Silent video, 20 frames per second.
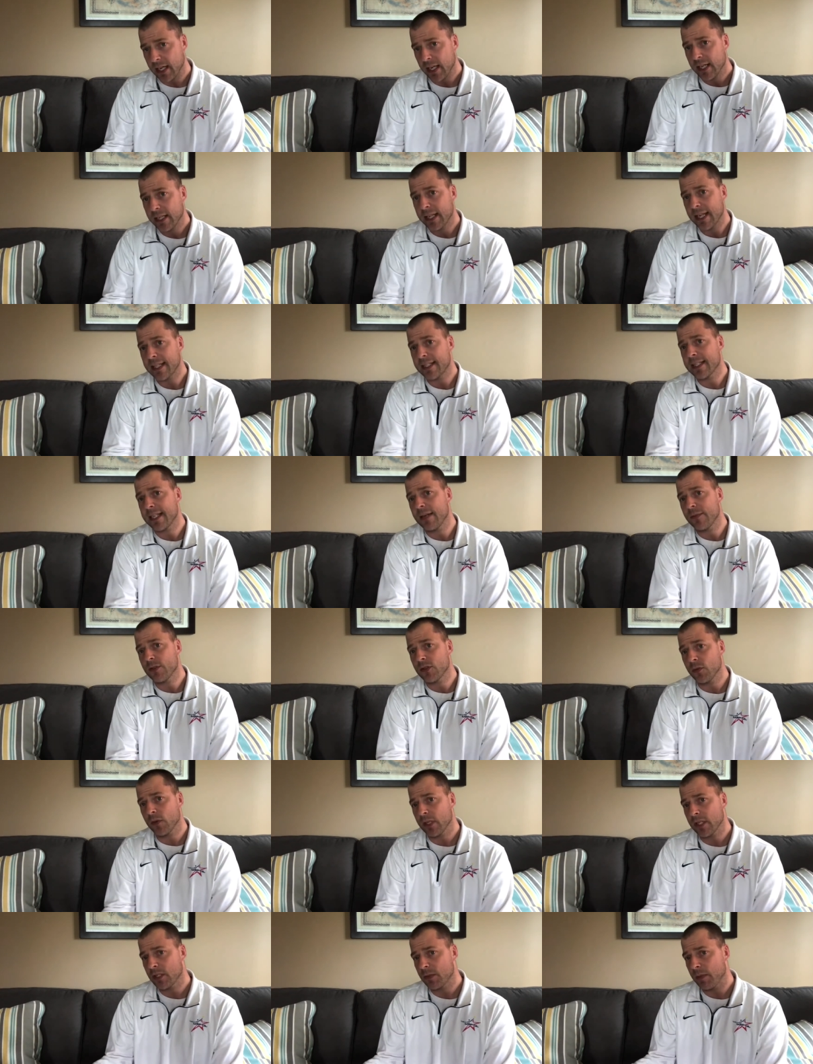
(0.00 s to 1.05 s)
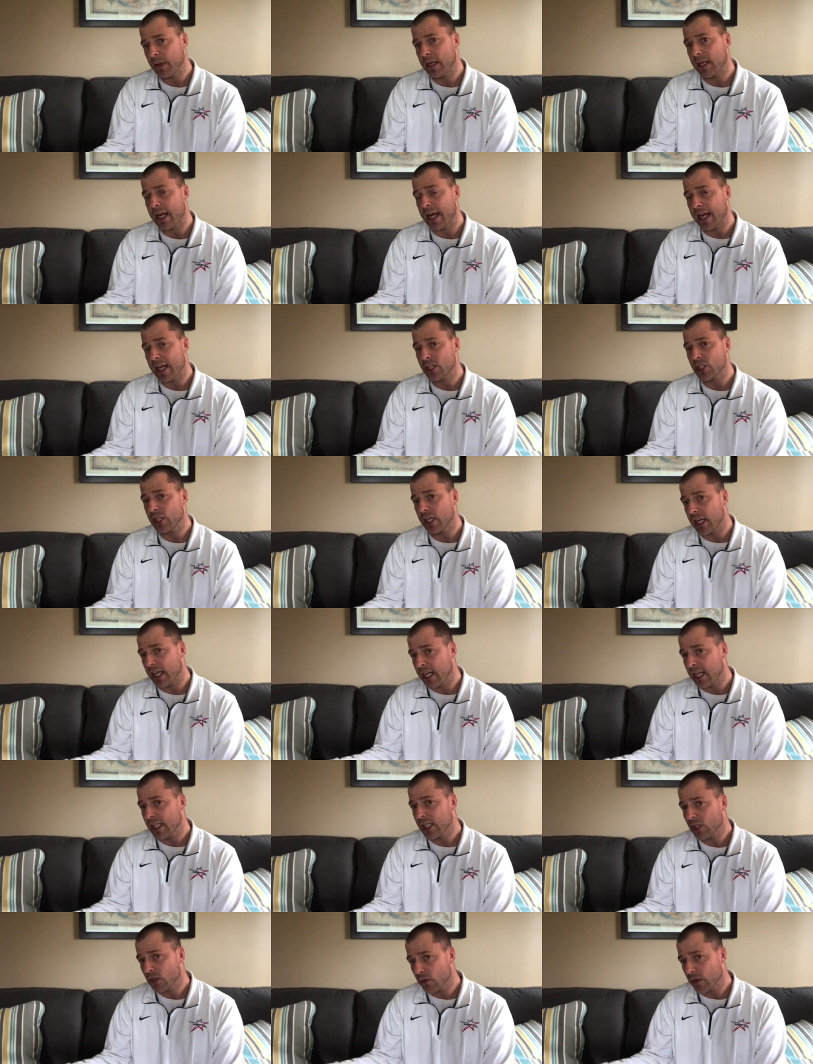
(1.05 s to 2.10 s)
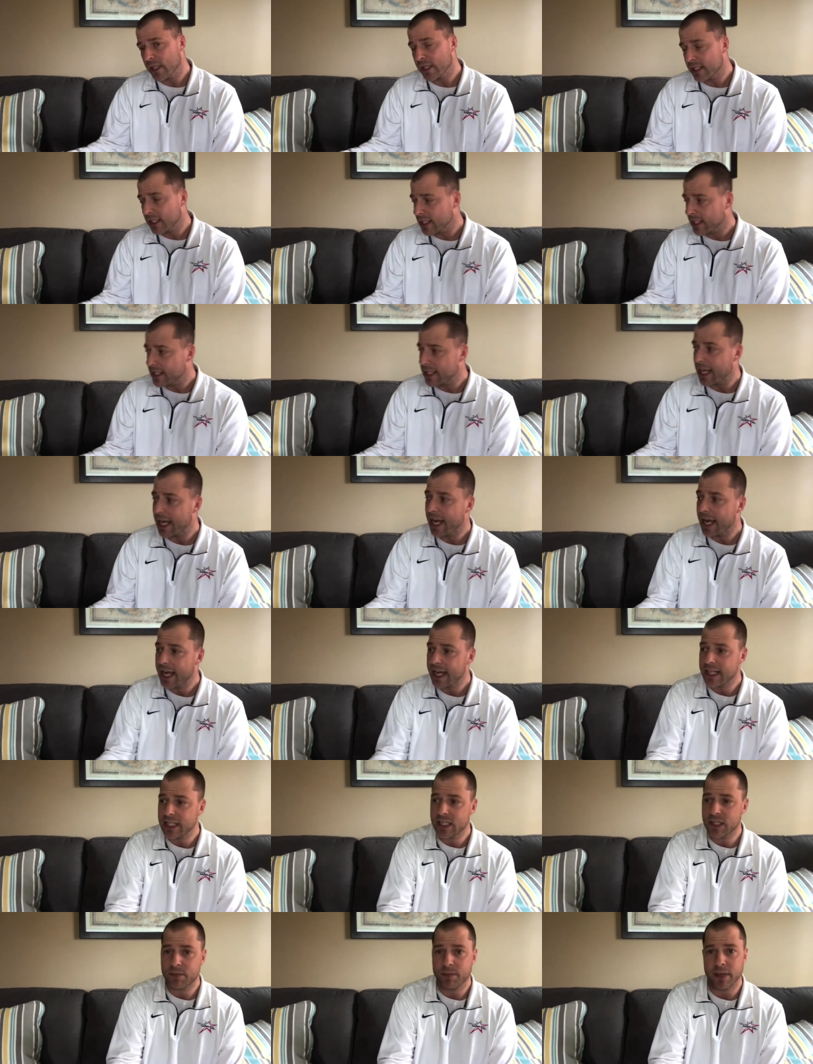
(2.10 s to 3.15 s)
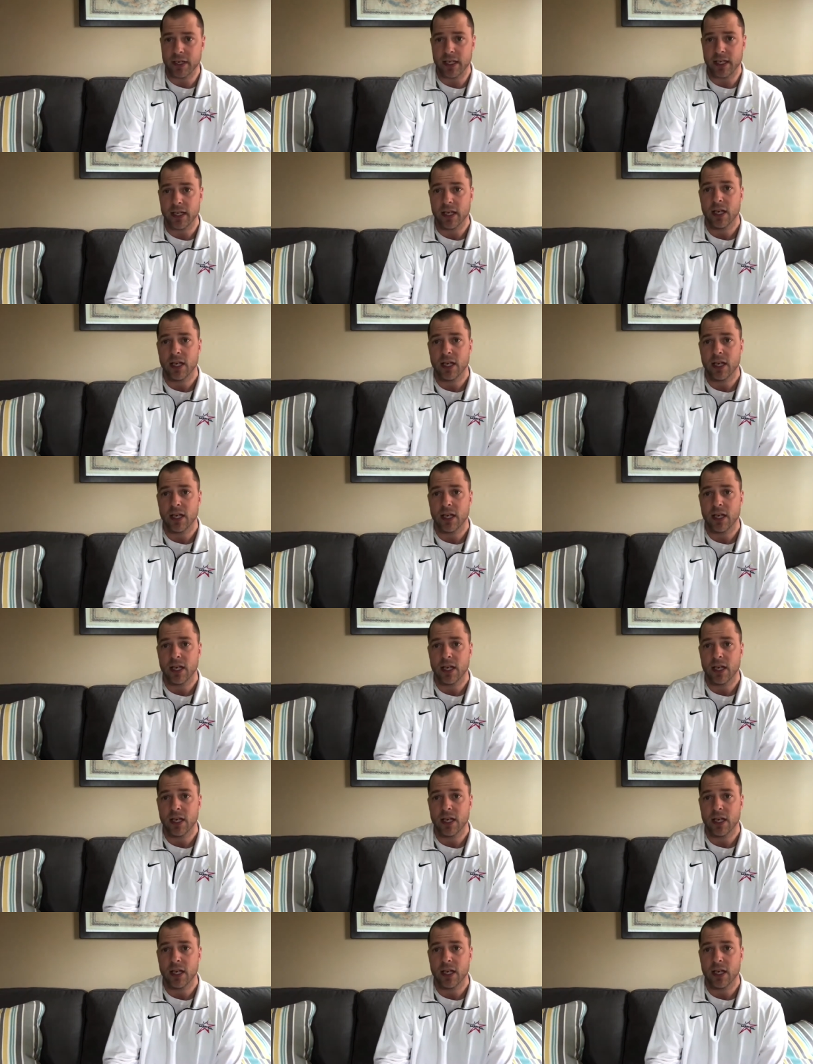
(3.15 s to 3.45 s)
That same swing speed actually increases the head speed